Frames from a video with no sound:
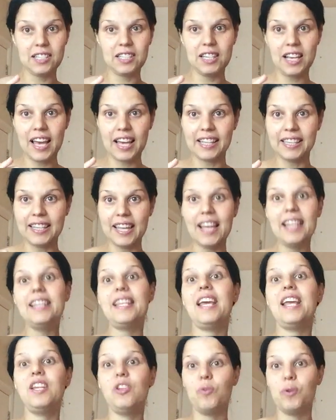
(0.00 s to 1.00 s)
like
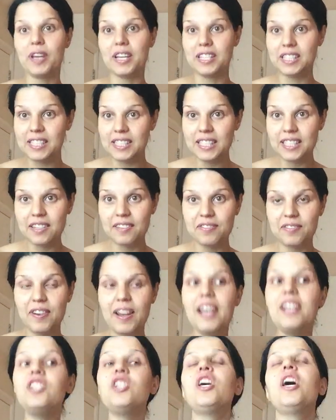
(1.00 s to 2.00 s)
that and you can see the
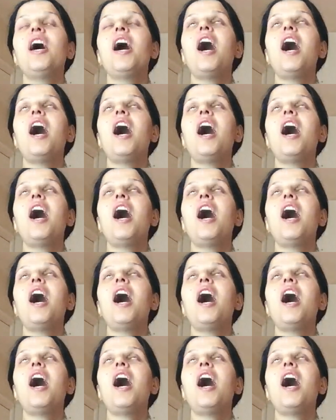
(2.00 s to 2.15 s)
flesh.